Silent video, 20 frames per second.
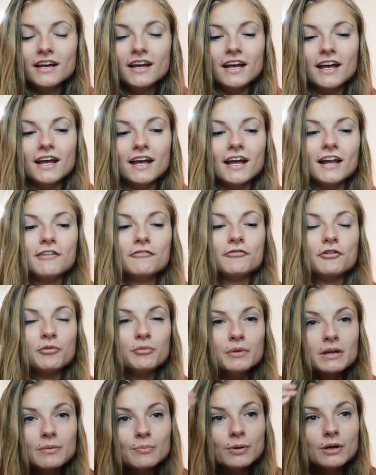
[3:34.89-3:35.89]
And for
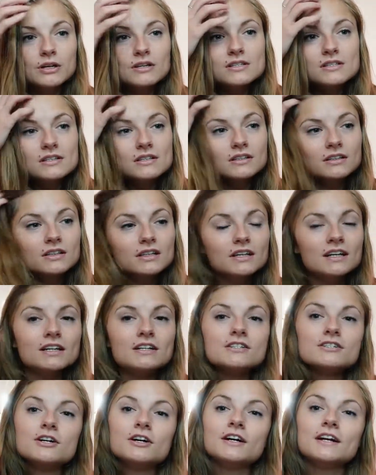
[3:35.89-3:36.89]
me personally, it
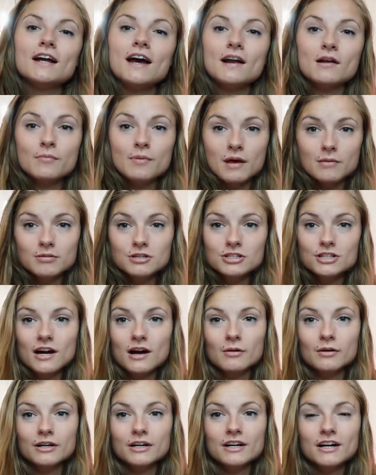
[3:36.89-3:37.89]
started at a baby
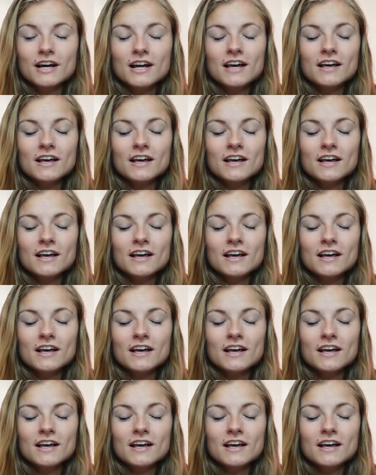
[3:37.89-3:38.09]
shower.